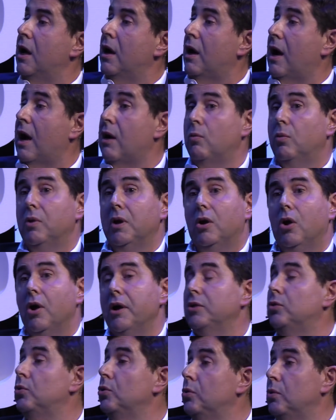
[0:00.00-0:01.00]
Are we
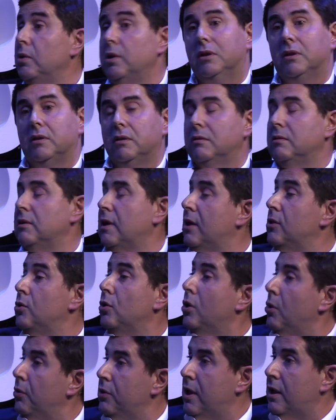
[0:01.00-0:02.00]
going to do it? I
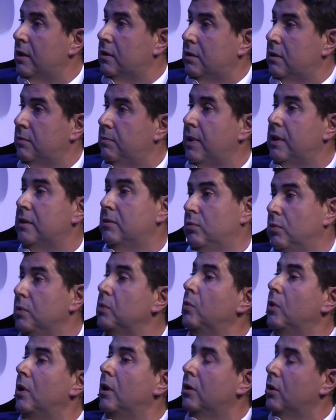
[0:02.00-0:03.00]
don't know yet, but we
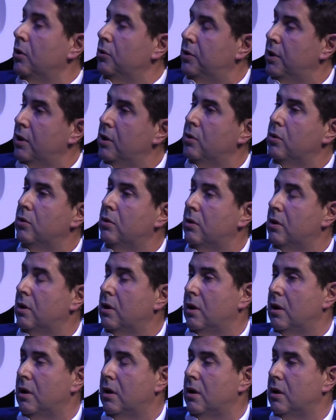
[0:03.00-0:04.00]
will continue
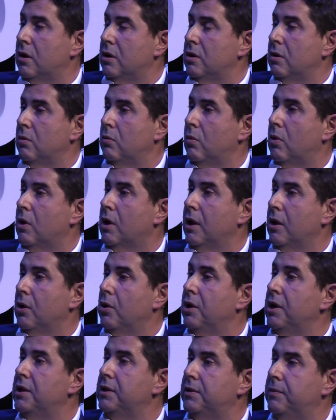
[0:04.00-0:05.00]
working
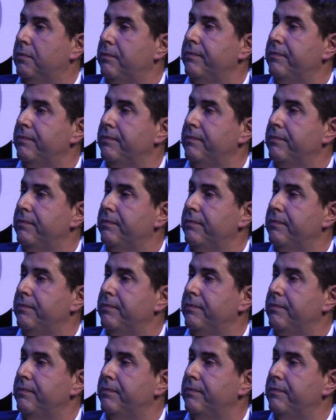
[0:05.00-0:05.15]
on it.